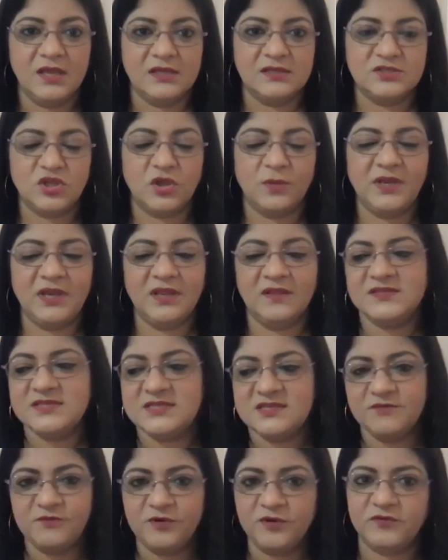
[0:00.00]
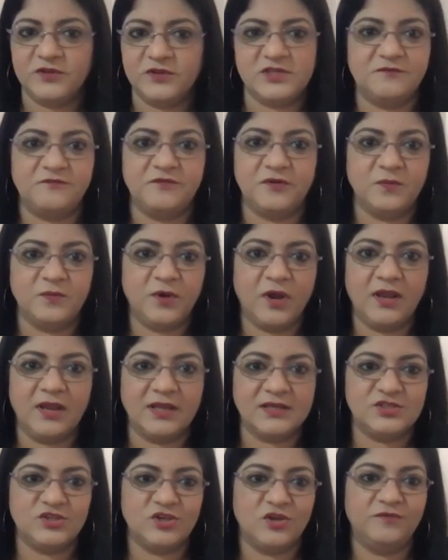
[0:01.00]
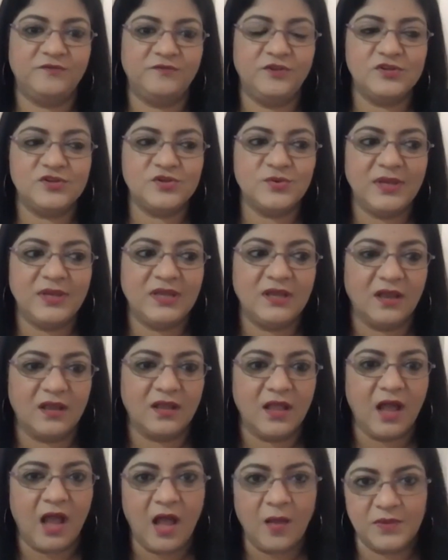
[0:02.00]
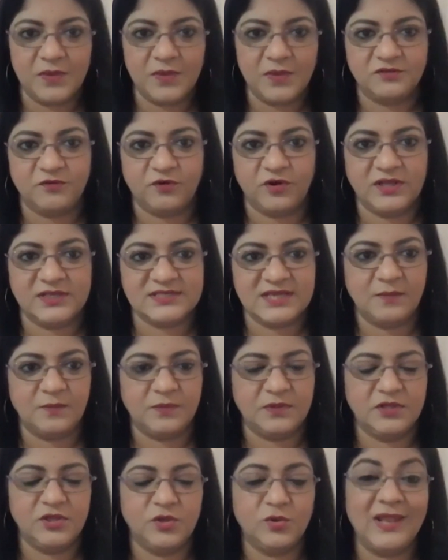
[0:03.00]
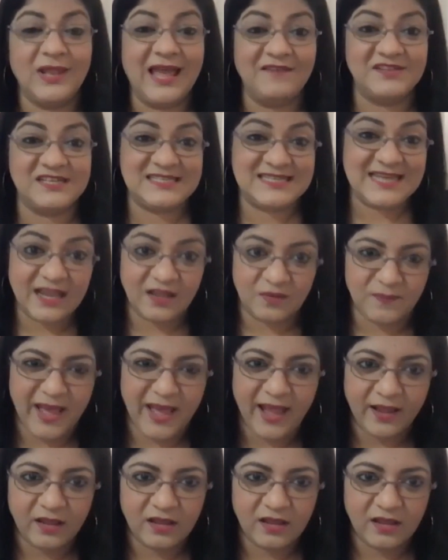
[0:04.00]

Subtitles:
So, I mean, it's different for different products. If you're doing a garment, for example, you'll have a tech pack,